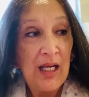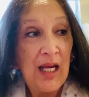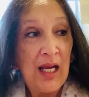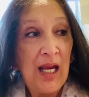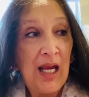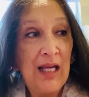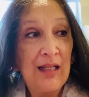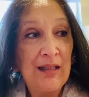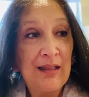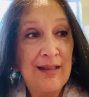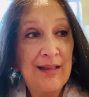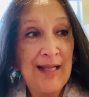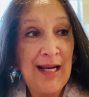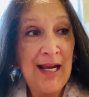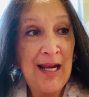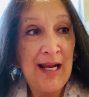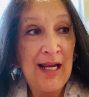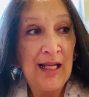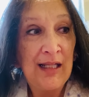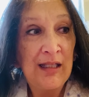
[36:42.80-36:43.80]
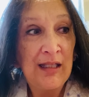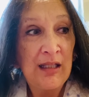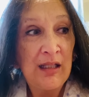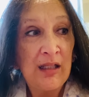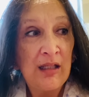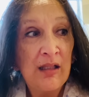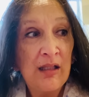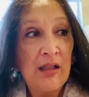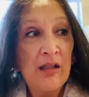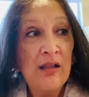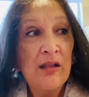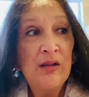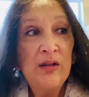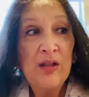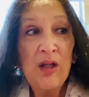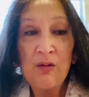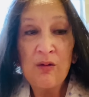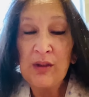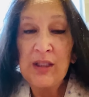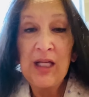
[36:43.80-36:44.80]
and said,
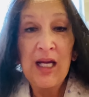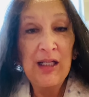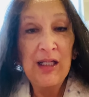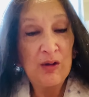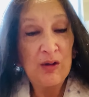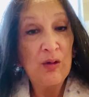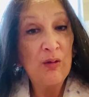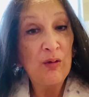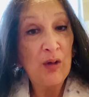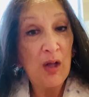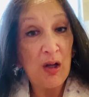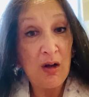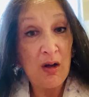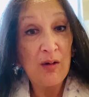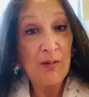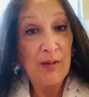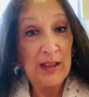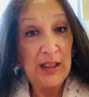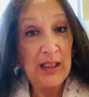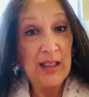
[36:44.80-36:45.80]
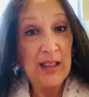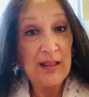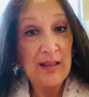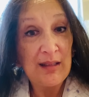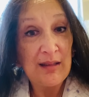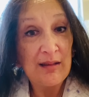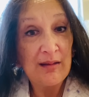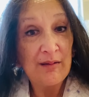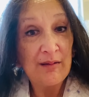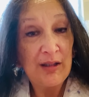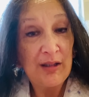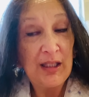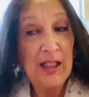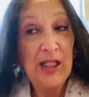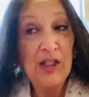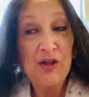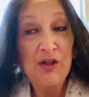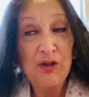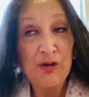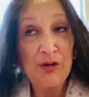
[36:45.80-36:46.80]
don't take too long with this.
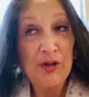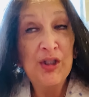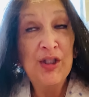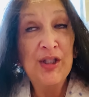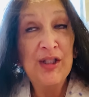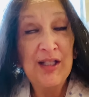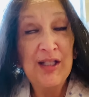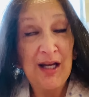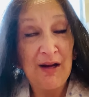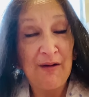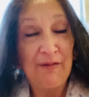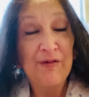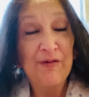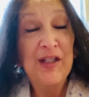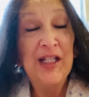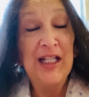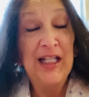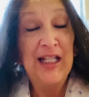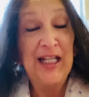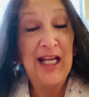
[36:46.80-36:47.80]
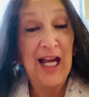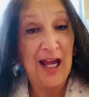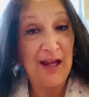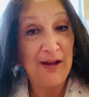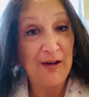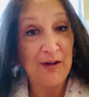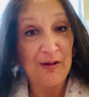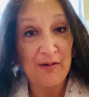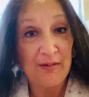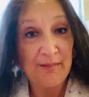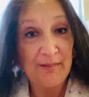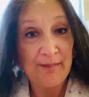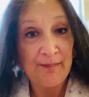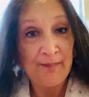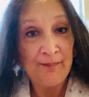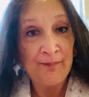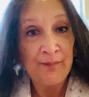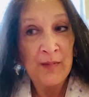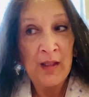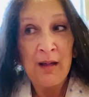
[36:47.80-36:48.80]
Get yourself together.
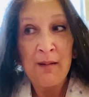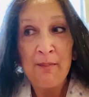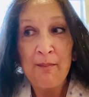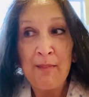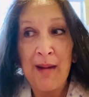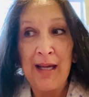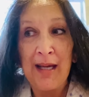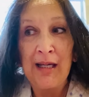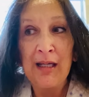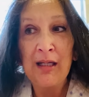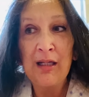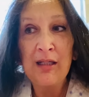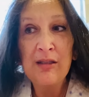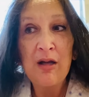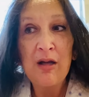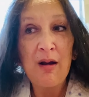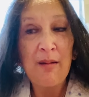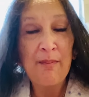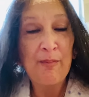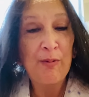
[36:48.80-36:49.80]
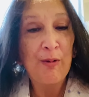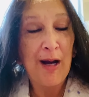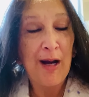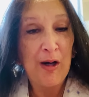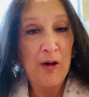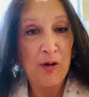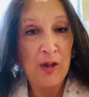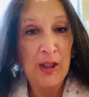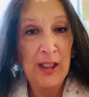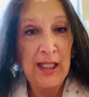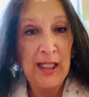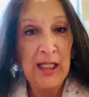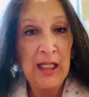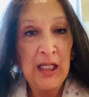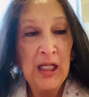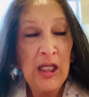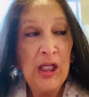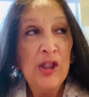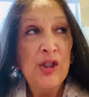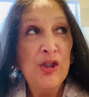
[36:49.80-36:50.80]
Make it a top priority.
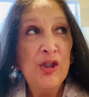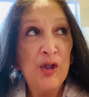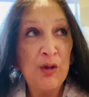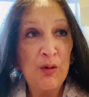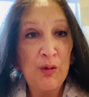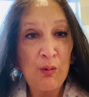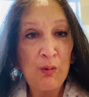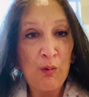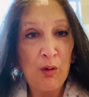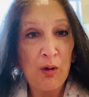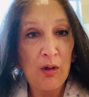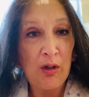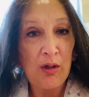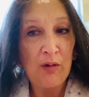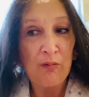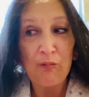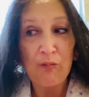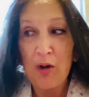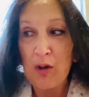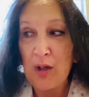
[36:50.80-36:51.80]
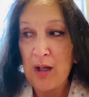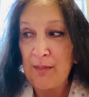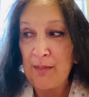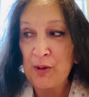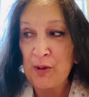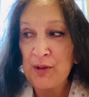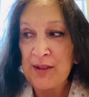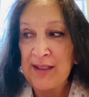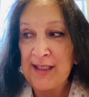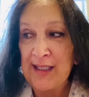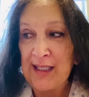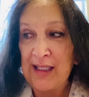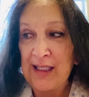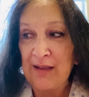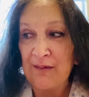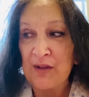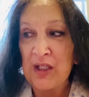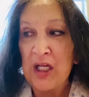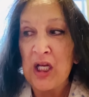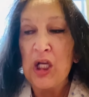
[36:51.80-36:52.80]
Do the work. Roll up your
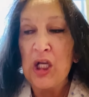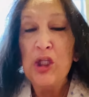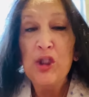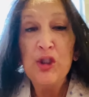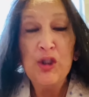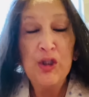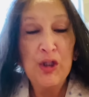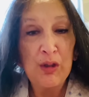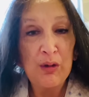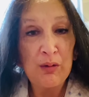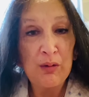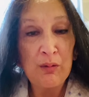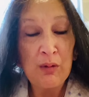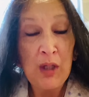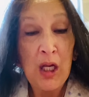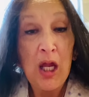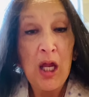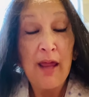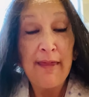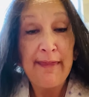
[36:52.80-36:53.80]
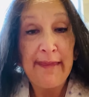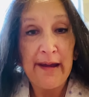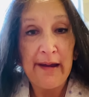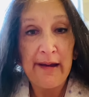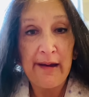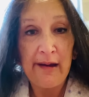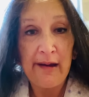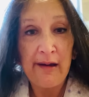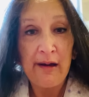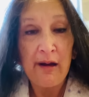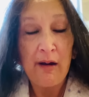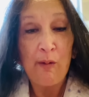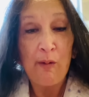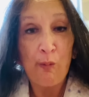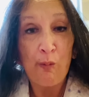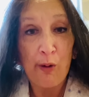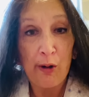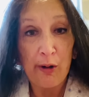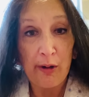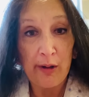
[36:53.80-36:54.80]
sleeves. Do the
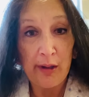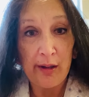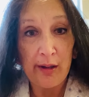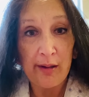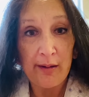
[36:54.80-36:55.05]
work.